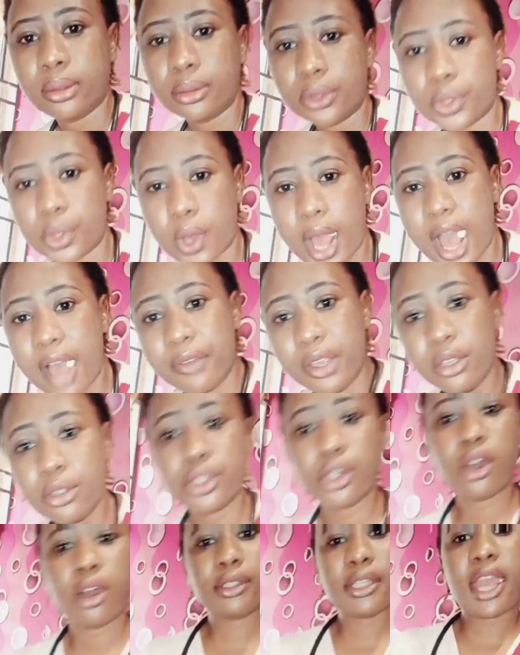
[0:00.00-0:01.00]
So having
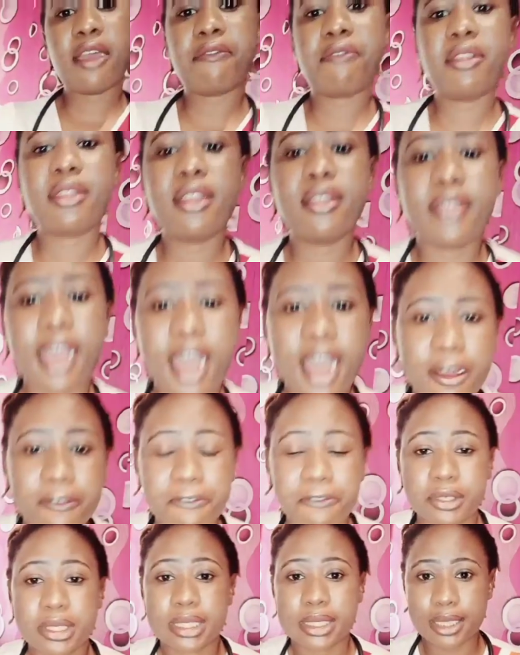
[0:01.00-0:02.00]
done everything that I've
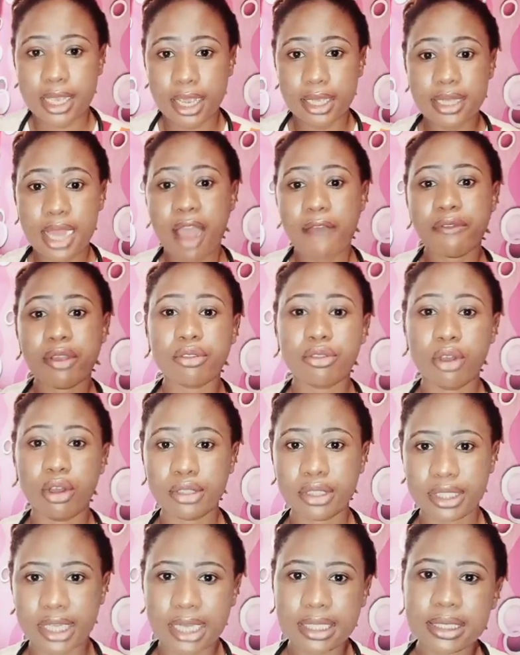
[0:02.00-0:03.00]
said, having
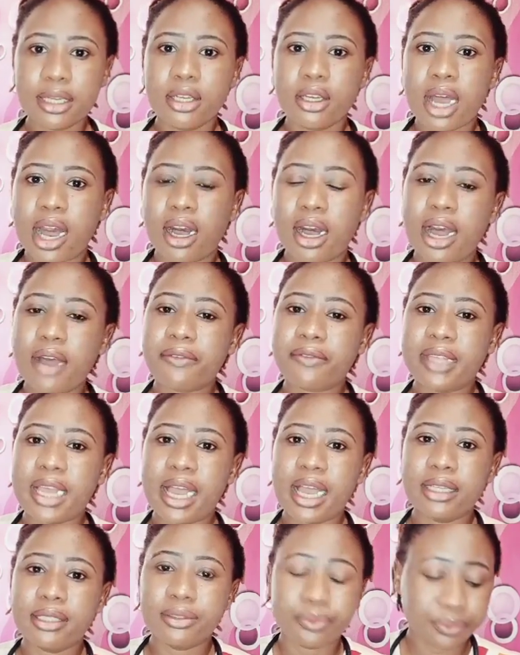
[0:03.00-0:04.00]
done that,
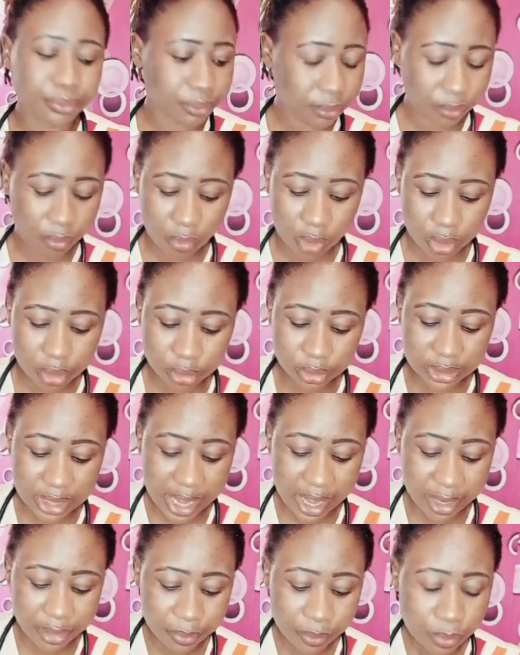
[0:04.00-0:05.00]
after
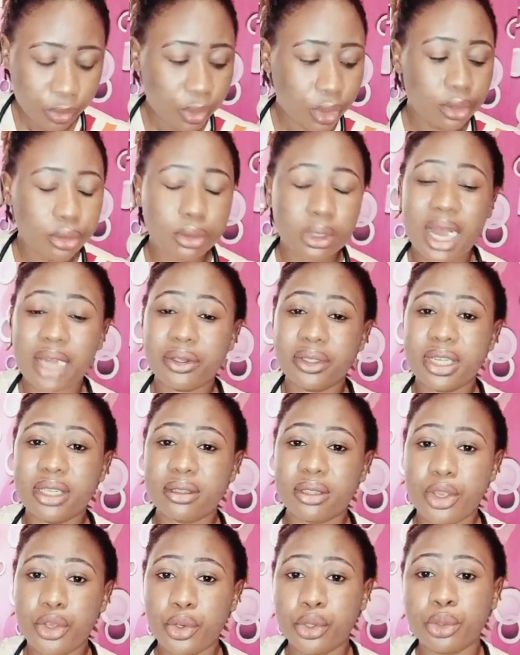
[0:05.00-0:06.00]
then, another
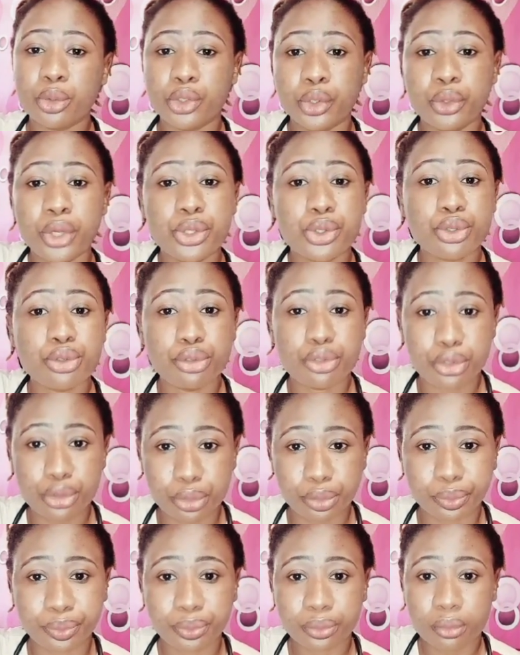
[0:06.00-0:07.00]
thing you're going to
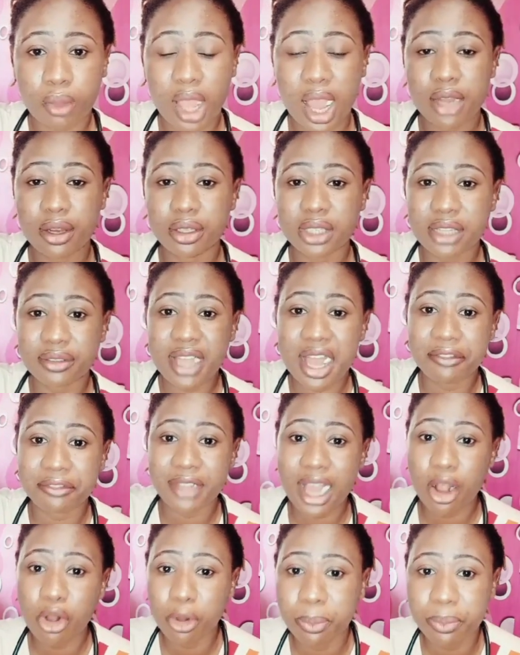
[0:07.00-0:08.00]
do, I know that
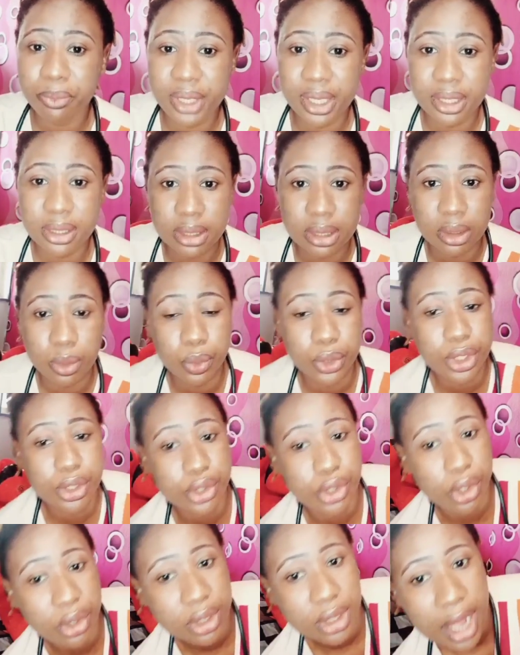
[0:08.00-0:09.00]
after opening the
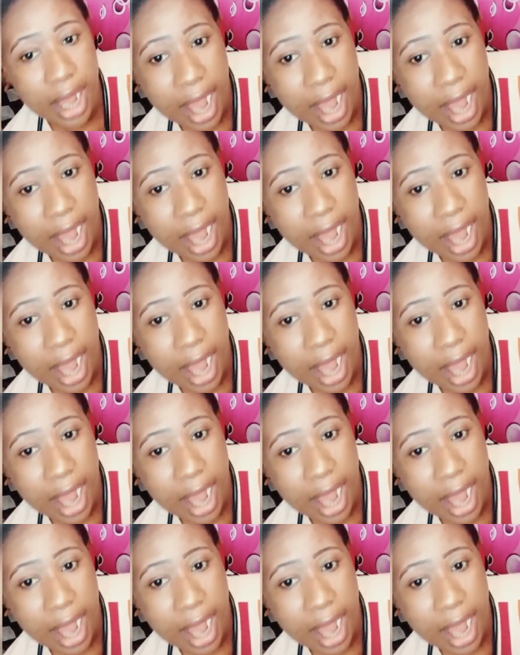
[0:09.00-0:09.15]
window,